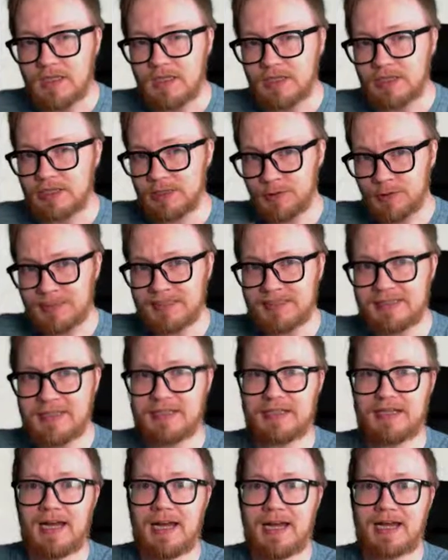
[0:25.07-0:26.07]

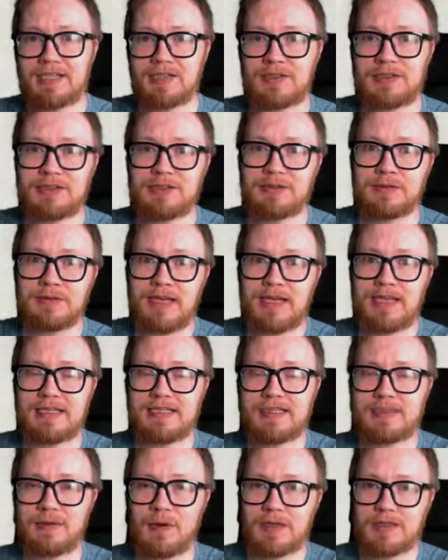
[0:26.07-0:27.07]
Twitter actually
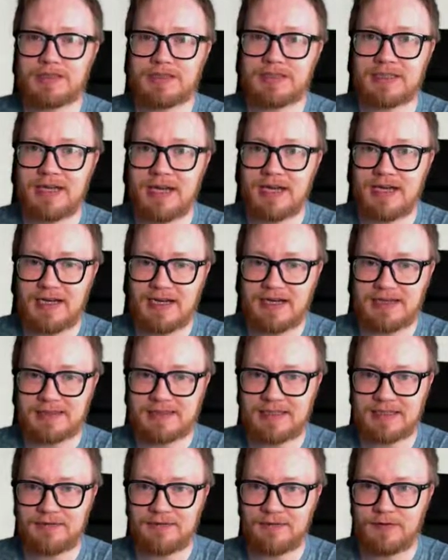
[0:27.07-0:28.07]
today there was a guy
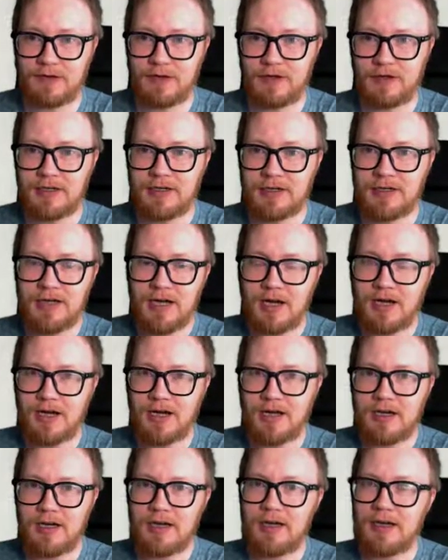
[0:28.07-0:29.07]
asking for
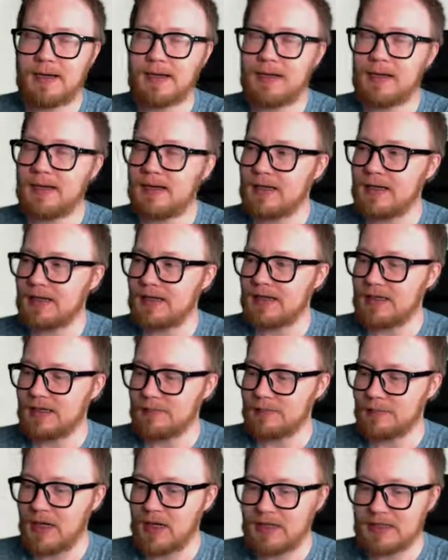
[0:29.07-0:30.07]

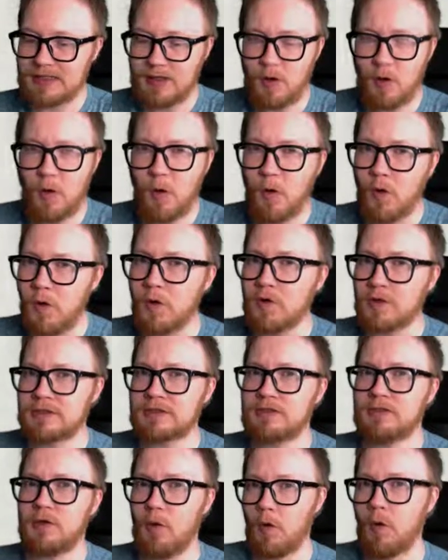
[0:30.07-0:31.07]
my
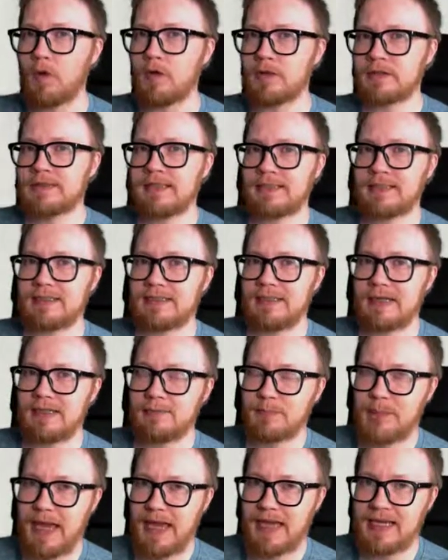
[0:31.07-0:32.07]
old
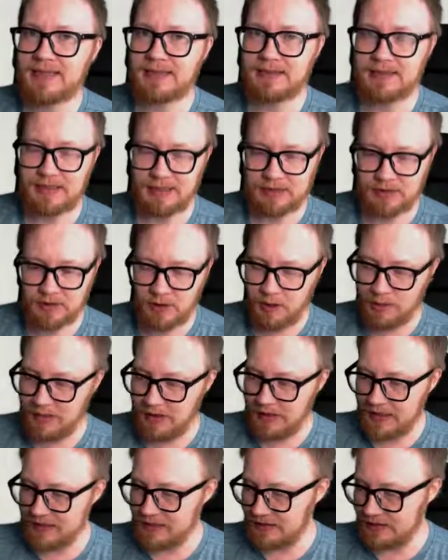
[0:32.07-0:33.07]
citadel paint
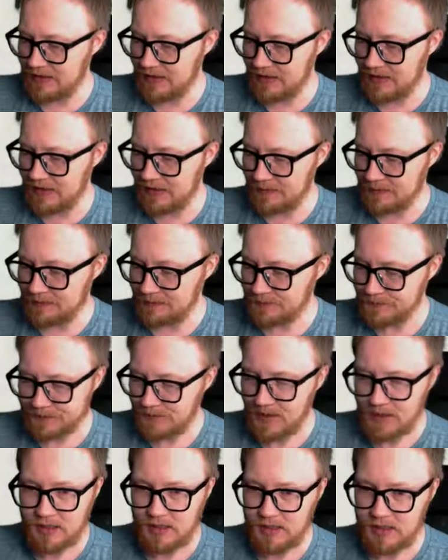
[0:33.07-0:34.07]
goblin
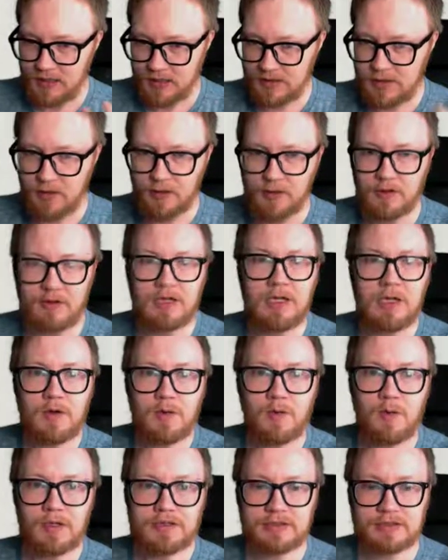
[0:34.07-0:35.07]
color
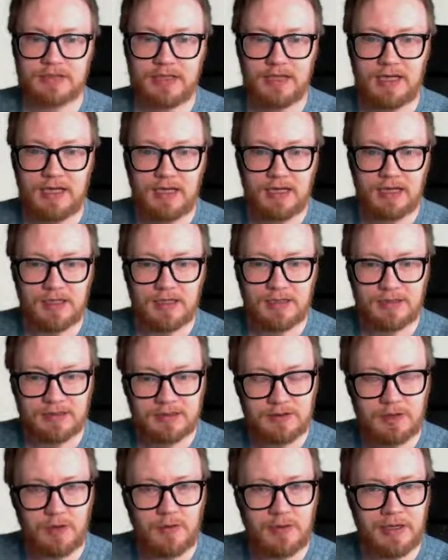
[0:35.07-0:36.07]
was
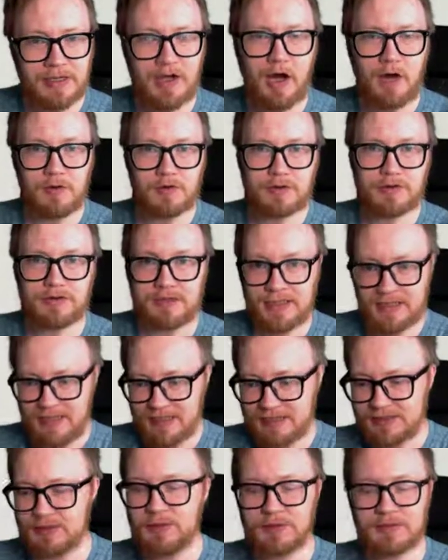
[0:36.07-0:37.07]
going out. He
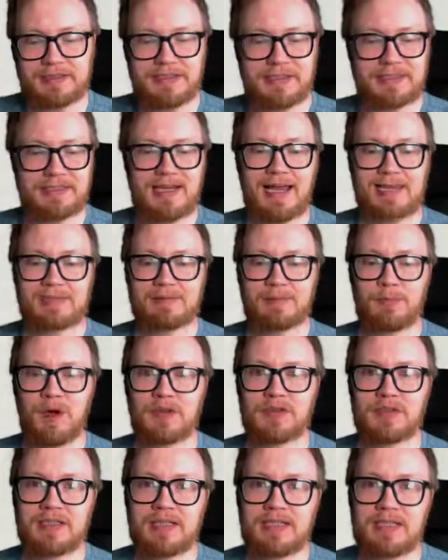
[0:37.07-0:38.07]
has used his last
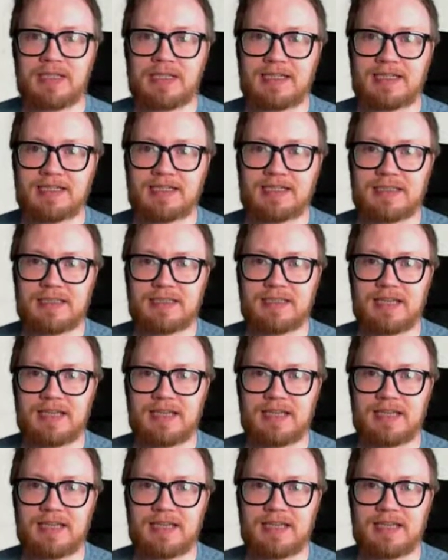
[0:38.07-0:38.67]
pot. He is in